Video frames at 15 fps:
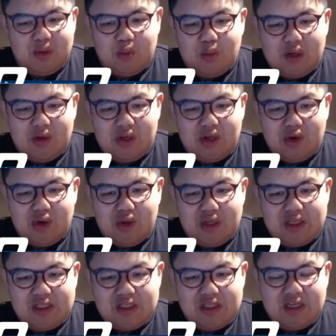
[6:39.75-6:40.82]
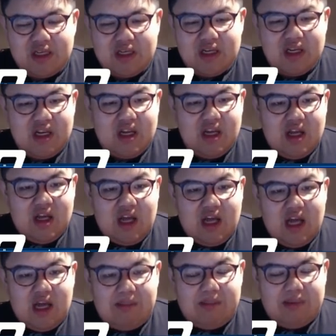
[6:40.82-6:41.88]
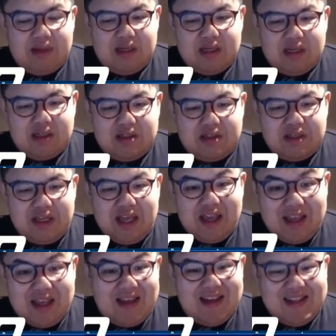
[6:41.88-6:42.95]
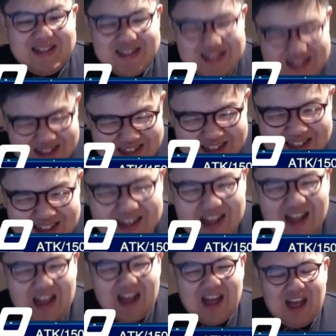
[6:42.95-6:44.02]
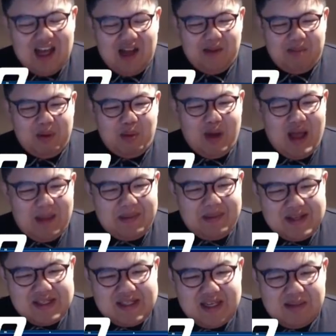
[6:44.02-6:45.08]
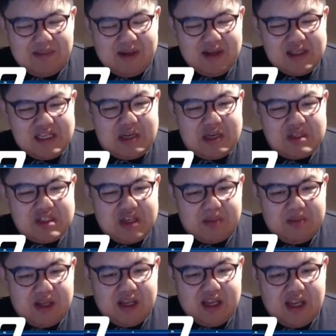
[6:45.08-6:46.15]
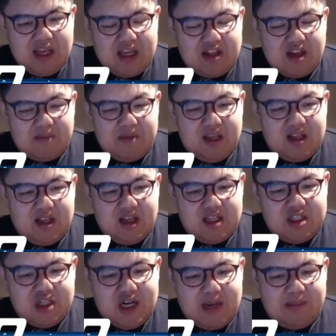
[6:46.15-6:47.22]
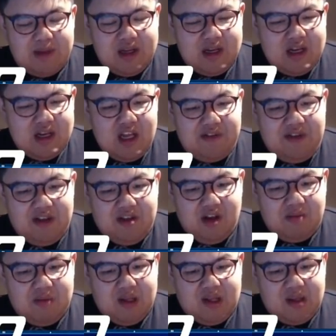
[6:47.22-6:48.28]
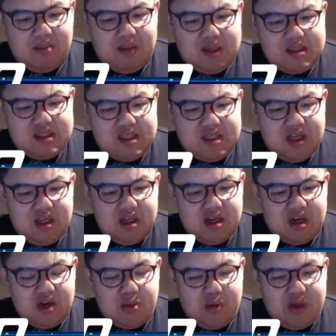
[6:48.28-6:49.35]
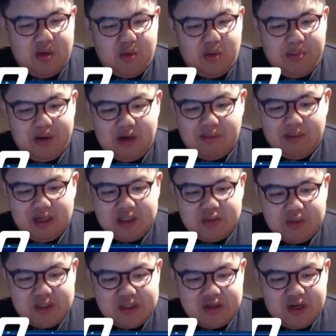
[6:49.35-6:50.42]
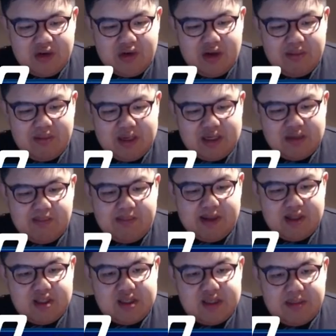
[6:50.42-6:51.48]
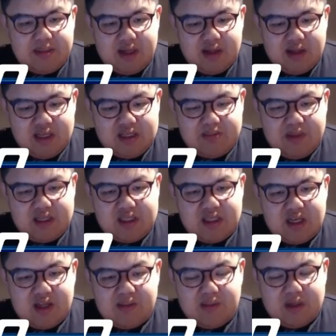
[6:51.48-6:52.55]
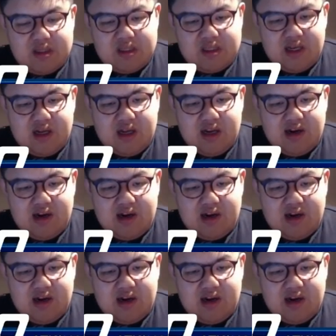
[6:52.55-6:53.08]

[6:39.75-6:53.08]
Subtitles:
what do you call this? Into Gigias. But we're happy to set because he was top decking. He top decked the trap. If he had top decked a monster, you know, we pretty much win straight away by summoning this plus another monster,